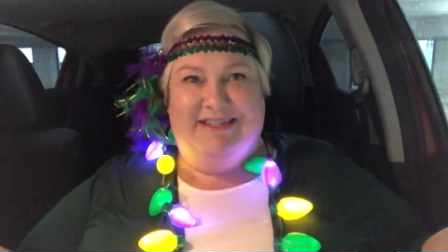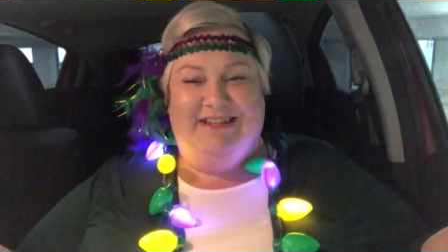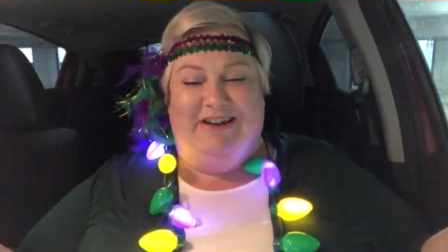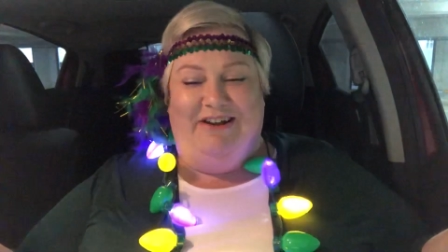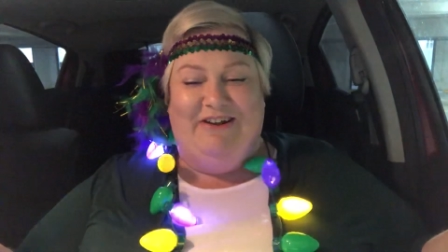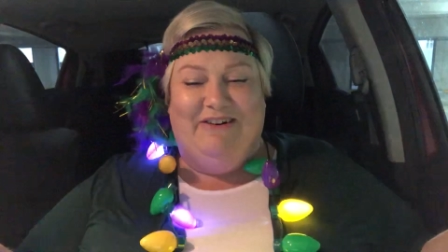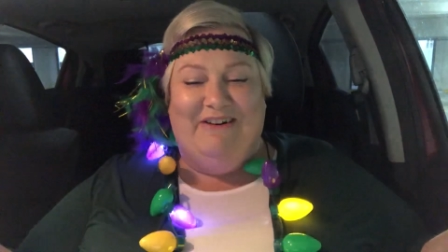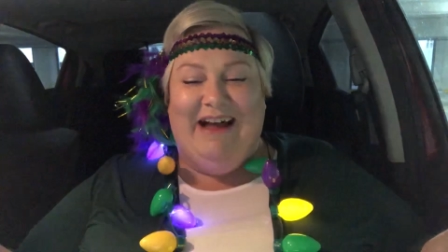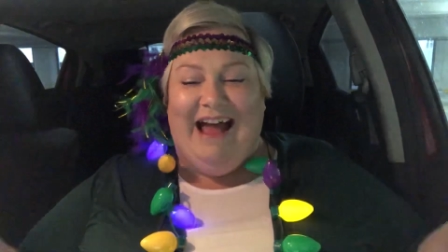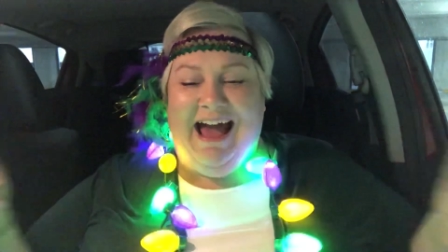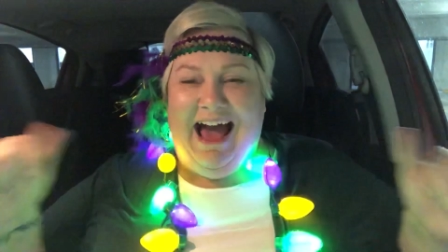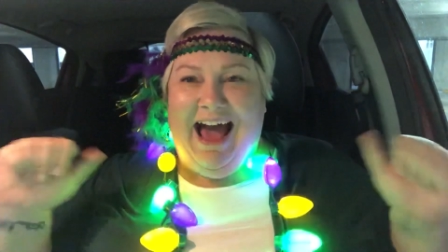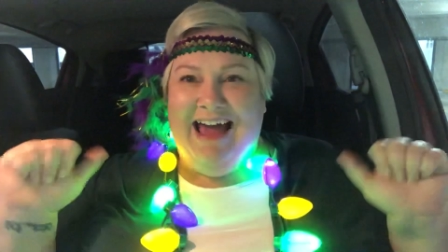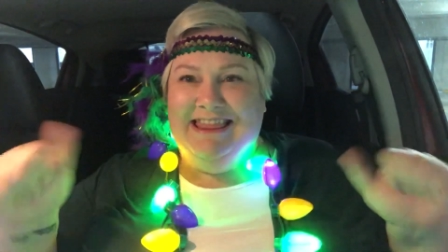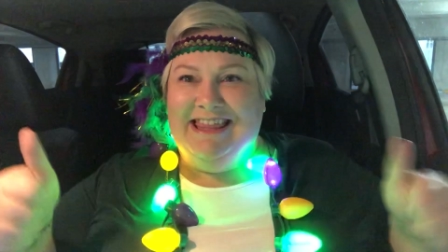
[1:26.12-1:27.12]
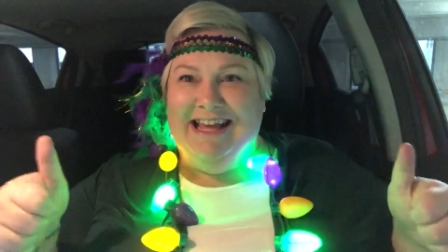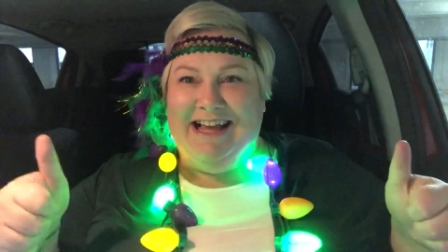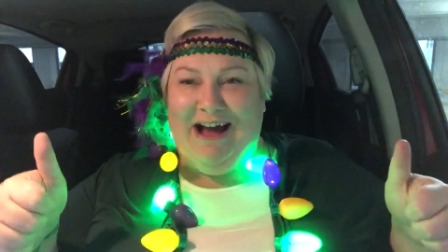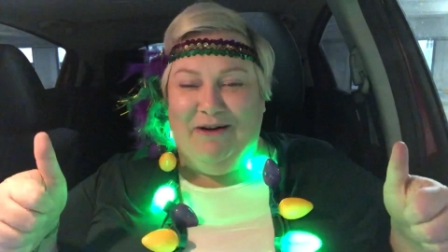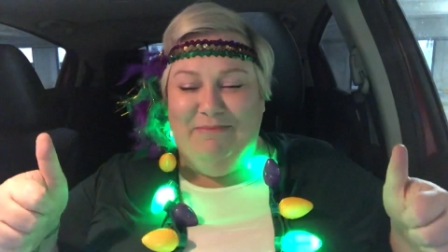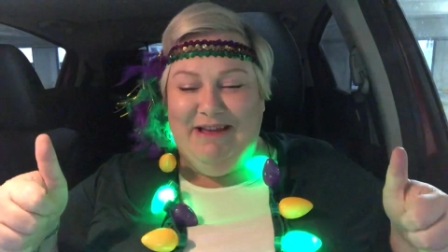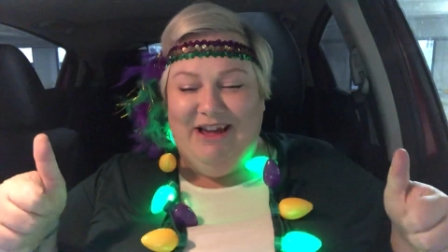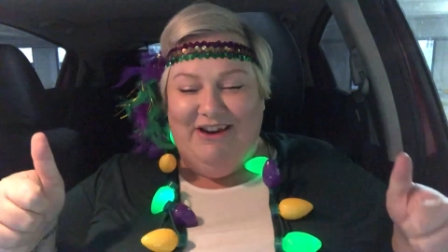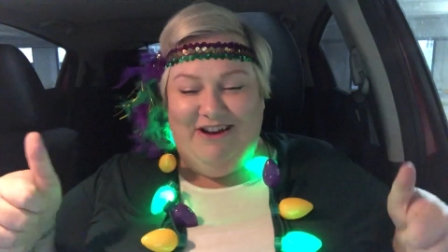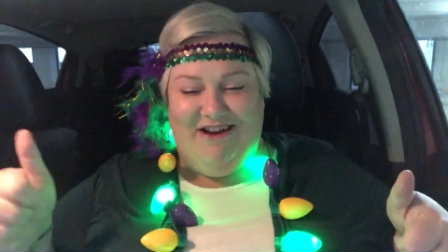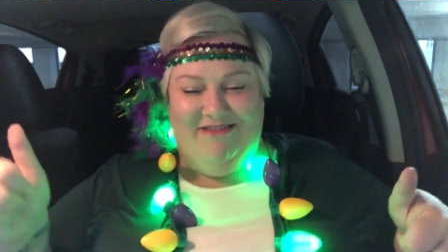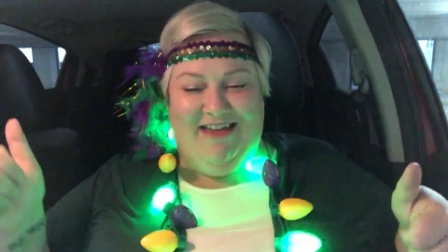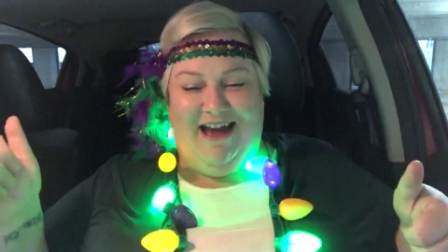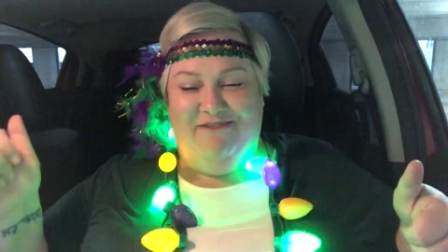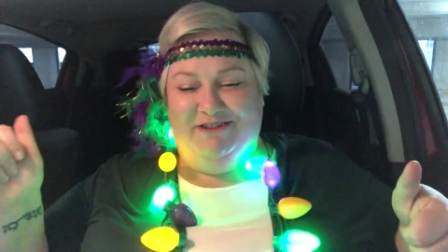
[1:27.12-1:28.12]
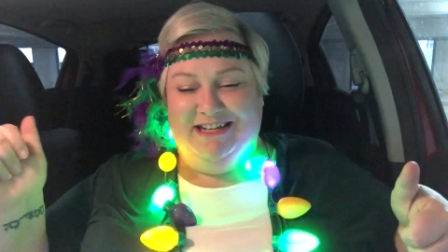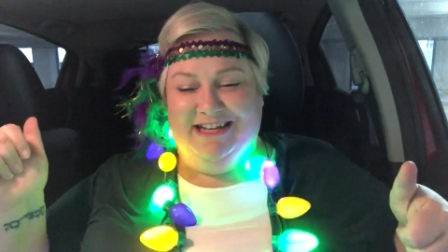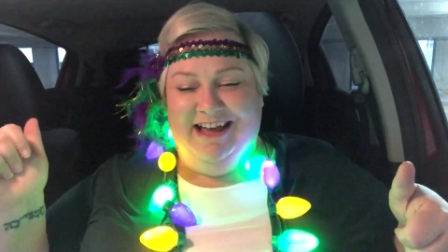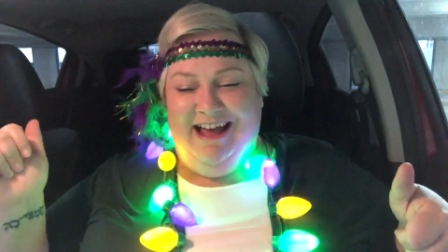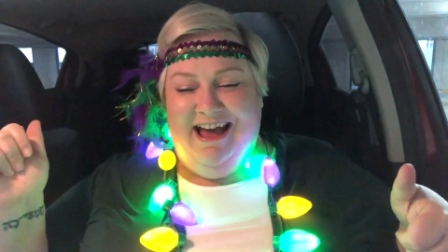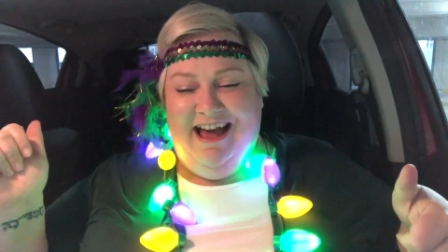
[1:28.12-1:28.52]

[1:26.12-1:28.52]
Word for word: So I think I'll be good on that one.